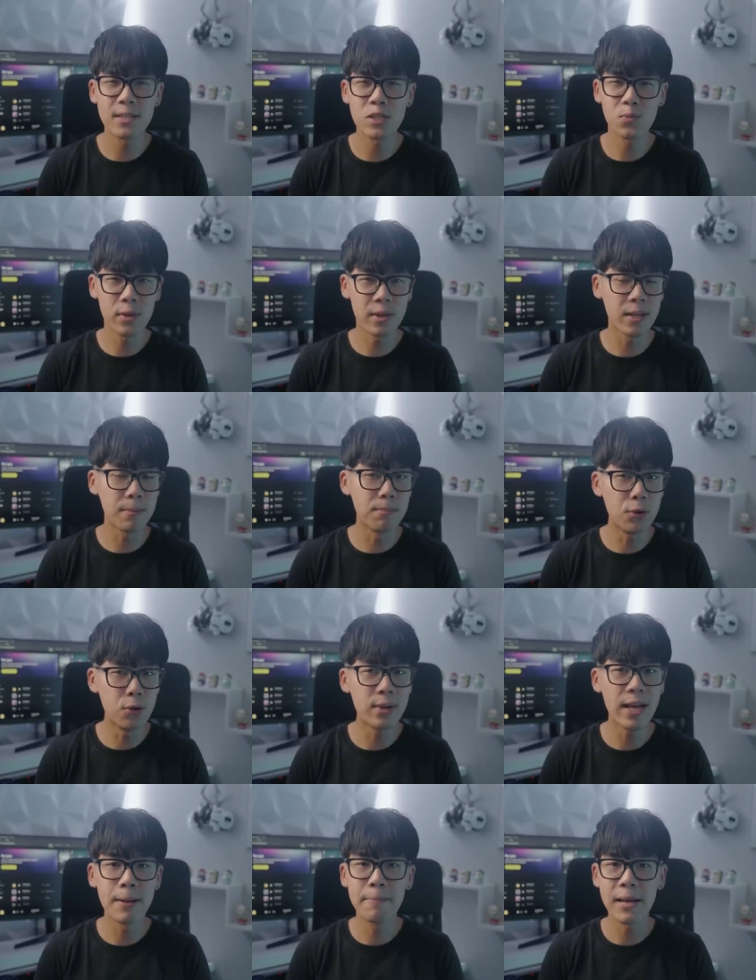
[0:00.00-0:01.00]
fits with the
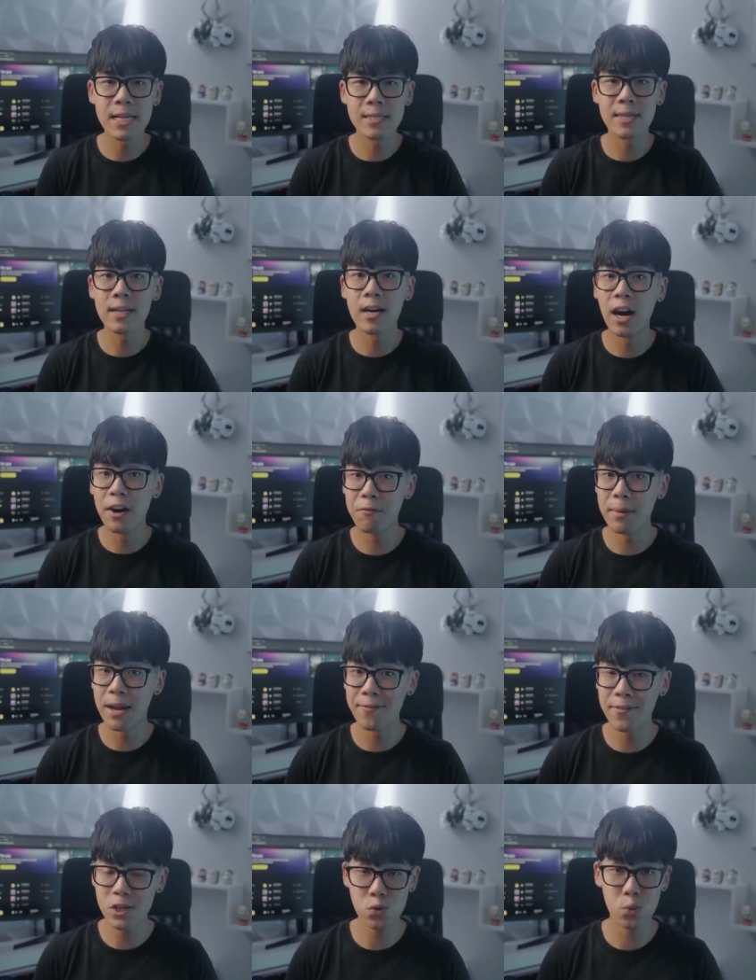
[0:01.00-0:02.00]
mood and pacing of
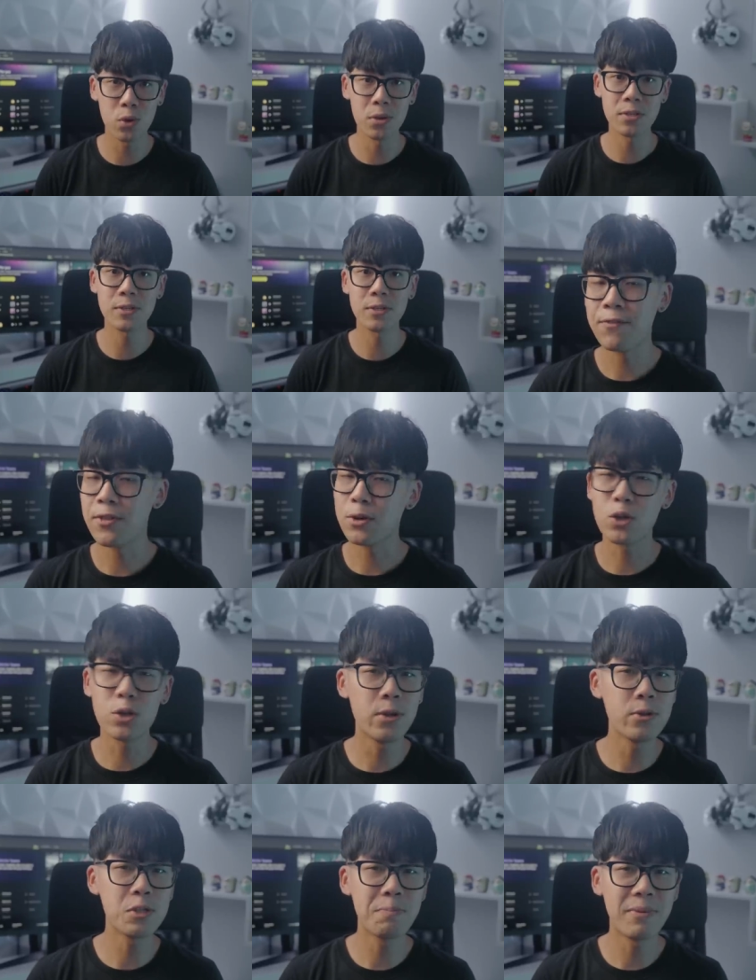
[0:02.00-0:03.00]
my visuals. If they're
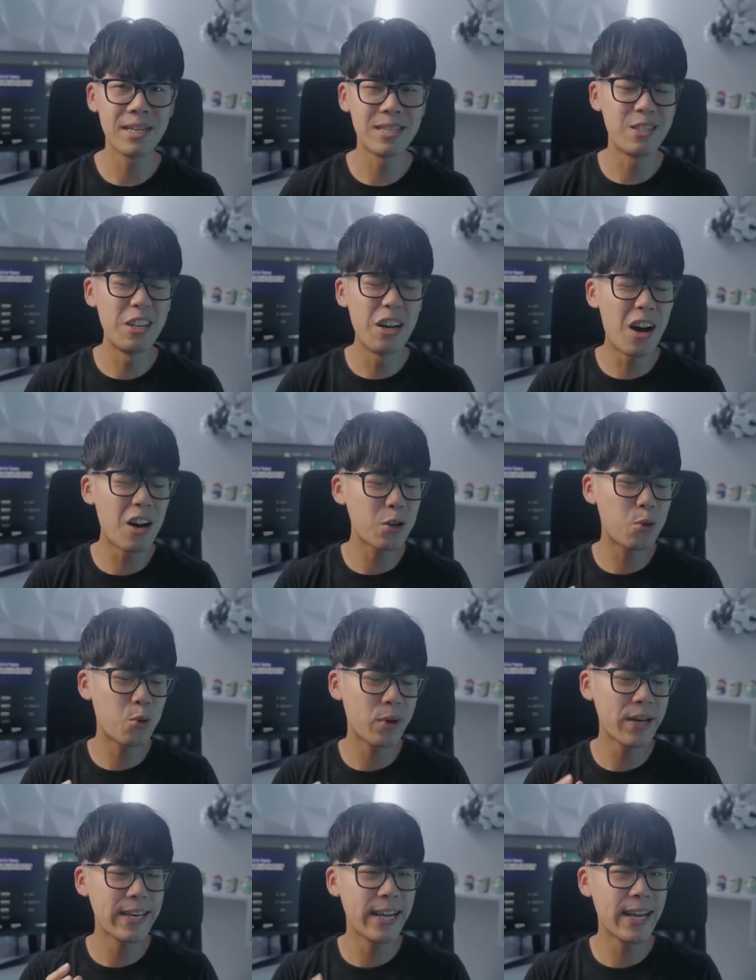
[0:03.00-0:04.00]
close but not
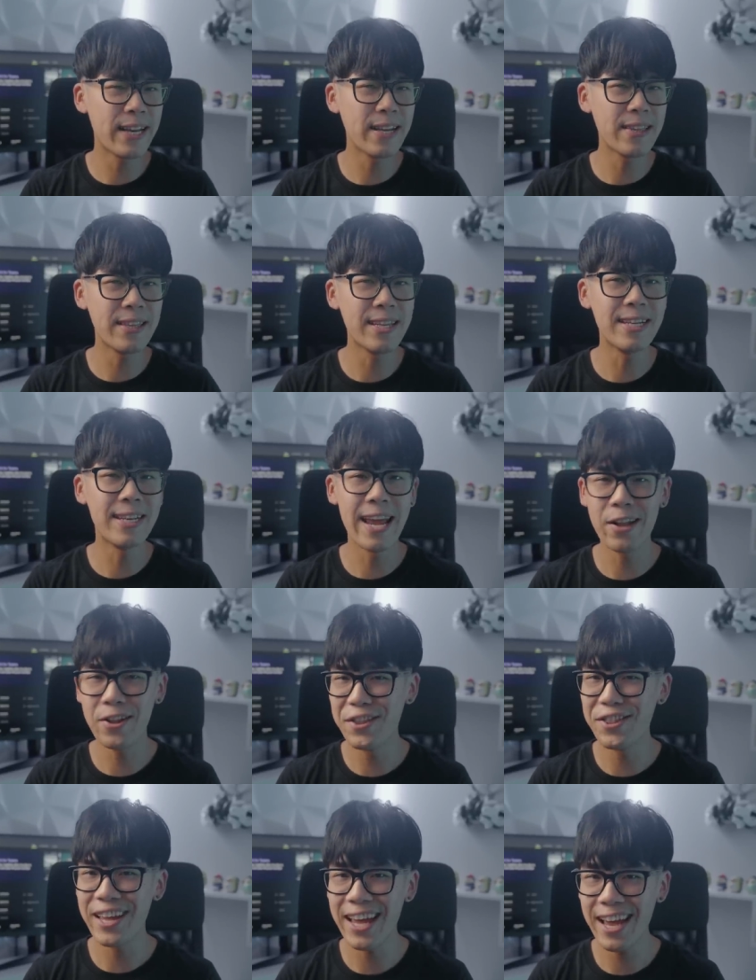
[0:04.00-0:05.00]
quite hitting the
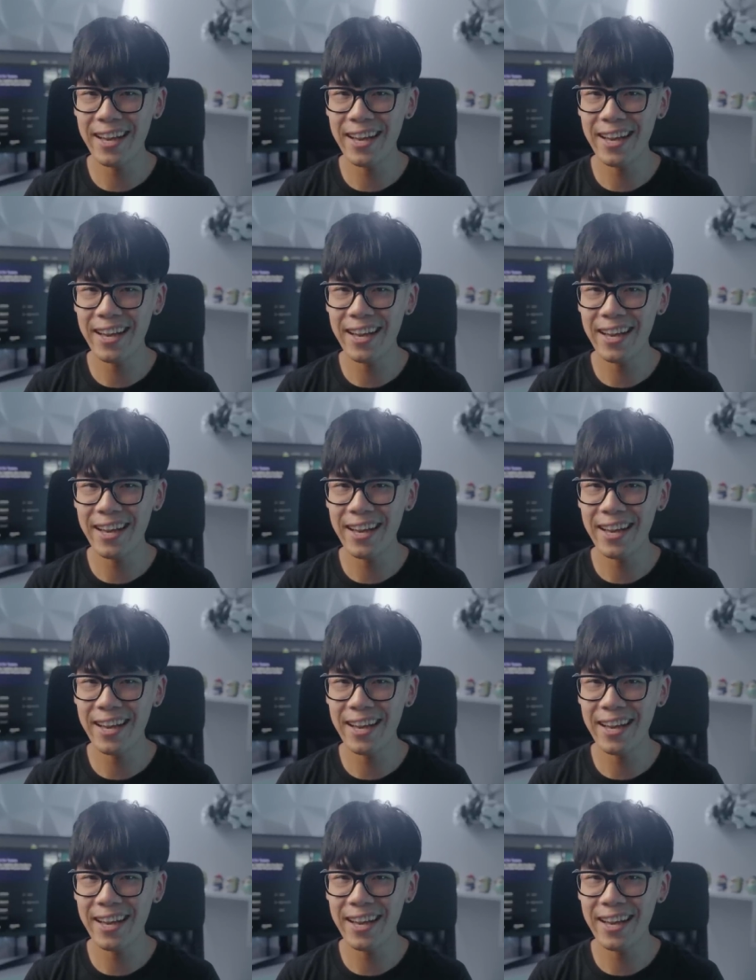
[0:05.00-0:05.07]
nail on the